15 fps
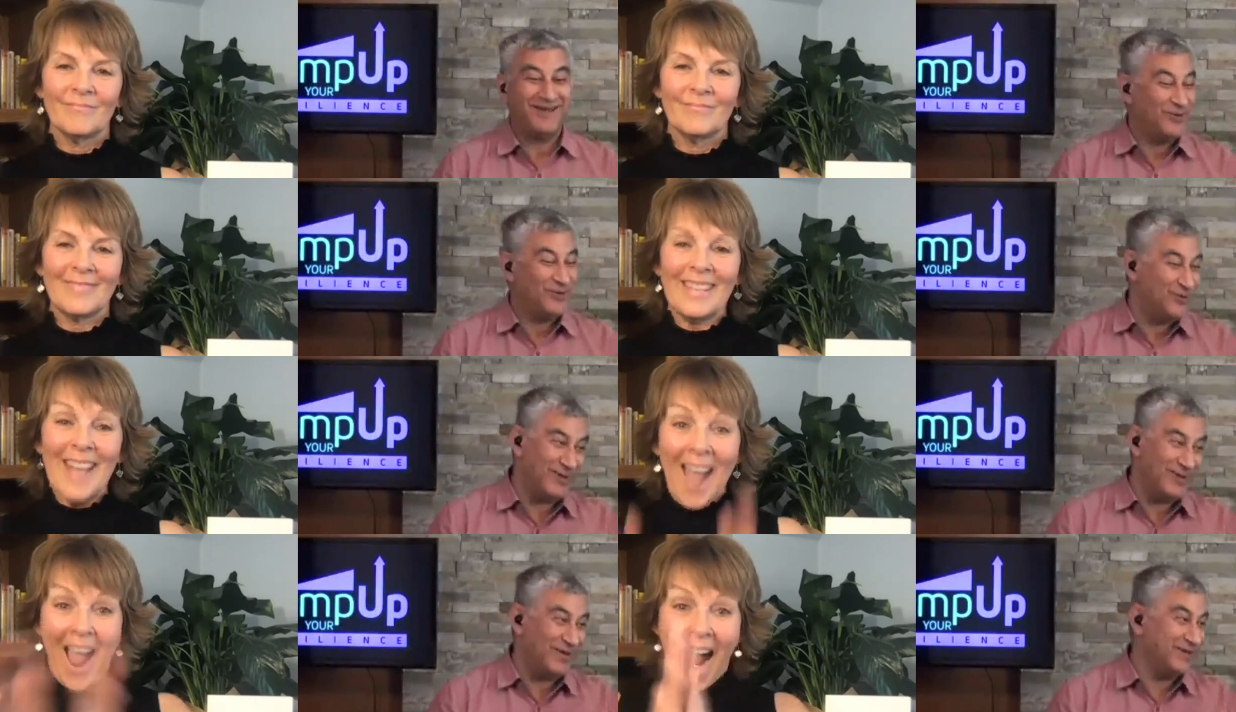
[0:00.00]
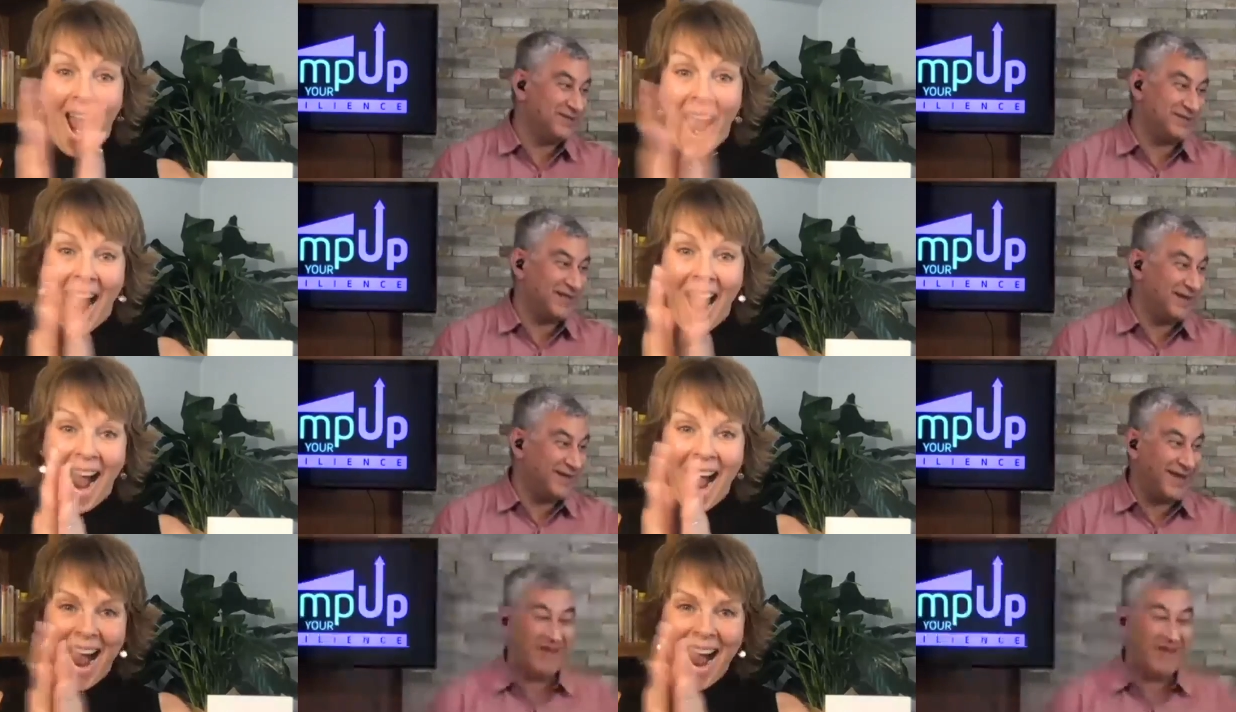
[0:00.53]
Speaker 1: who has
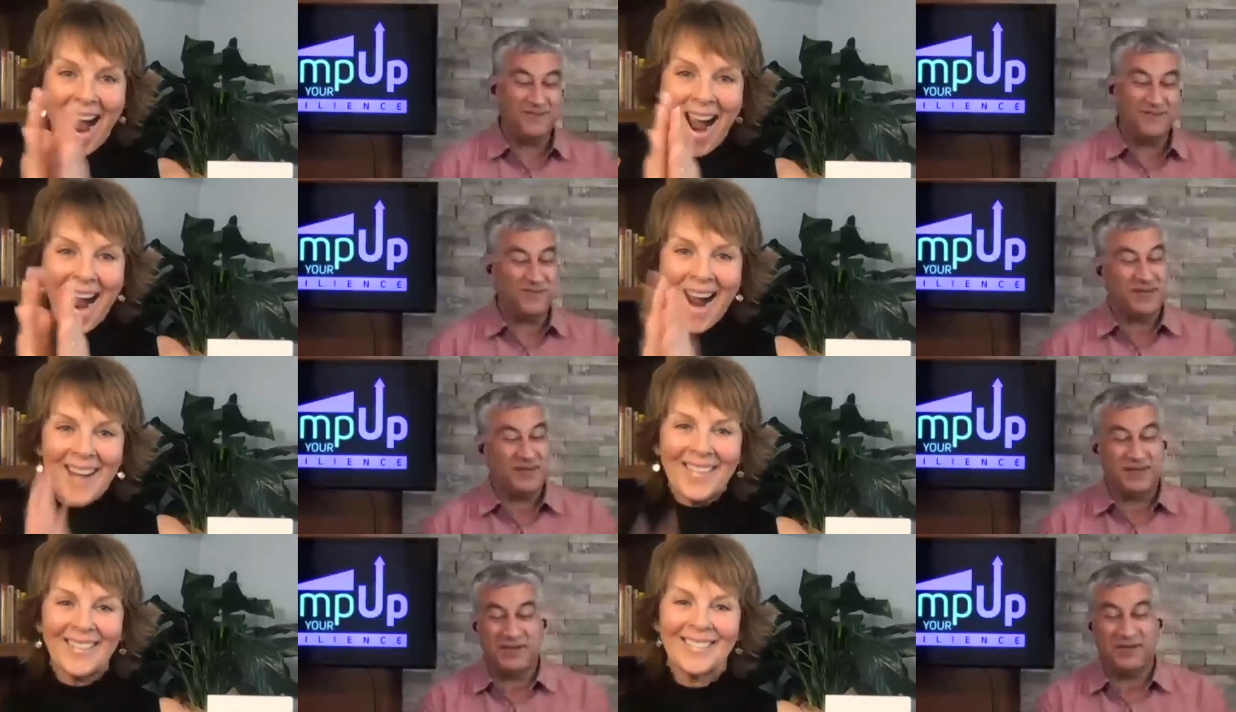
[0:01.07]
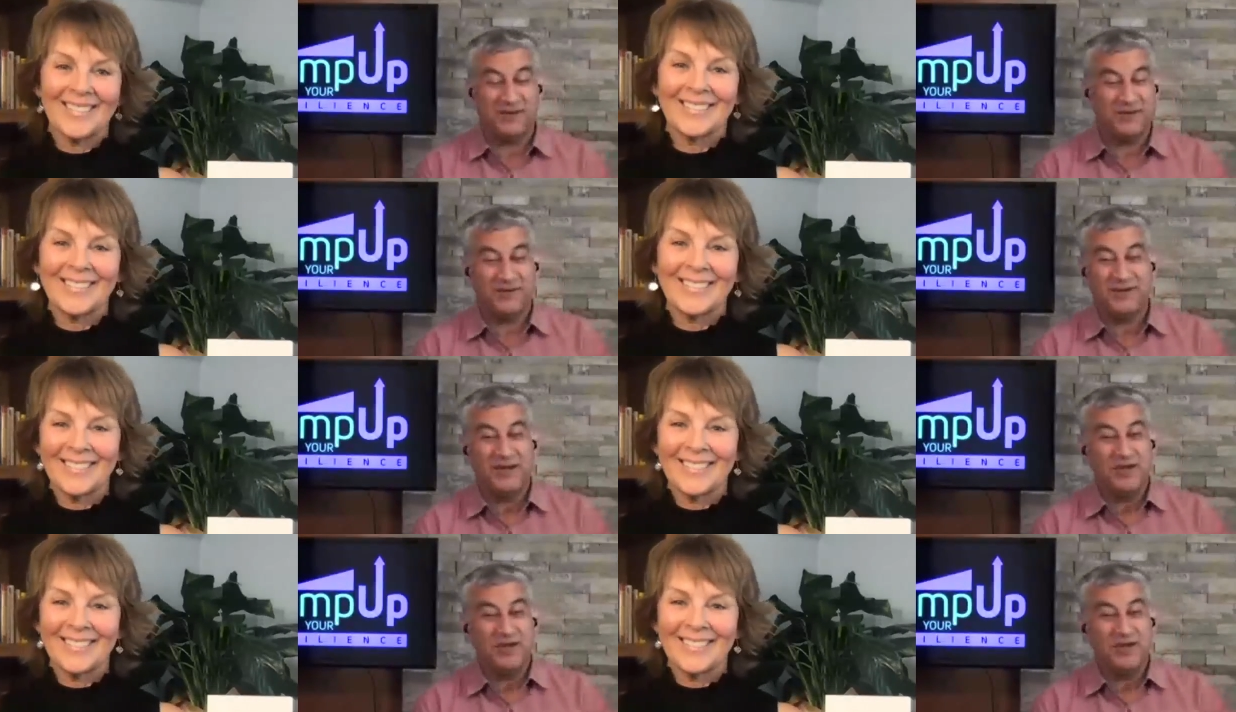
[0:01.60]
again been here